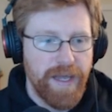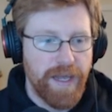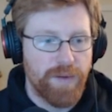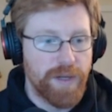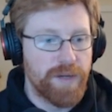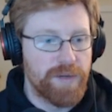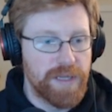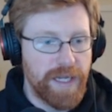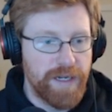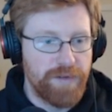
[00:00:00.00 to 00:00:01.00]
A really
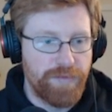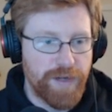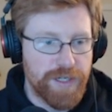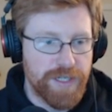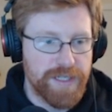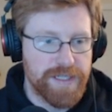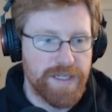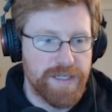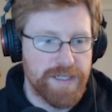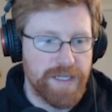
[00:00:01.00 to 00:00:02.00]
related function is
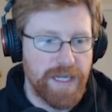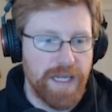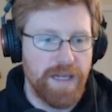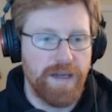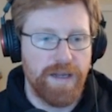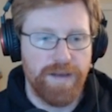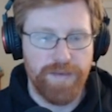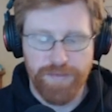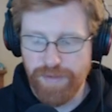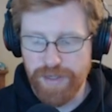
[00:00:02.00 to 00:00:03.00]
this in
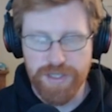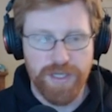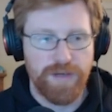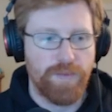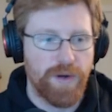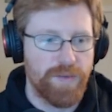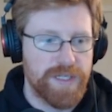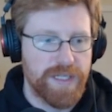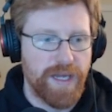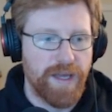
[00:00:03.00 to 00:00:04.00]
function where we
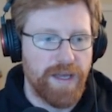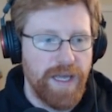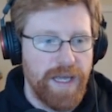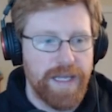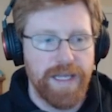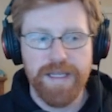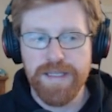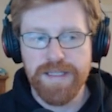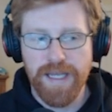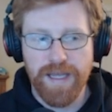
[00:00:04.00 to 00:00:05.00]
say
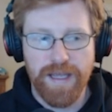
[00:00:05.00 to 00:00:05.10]
is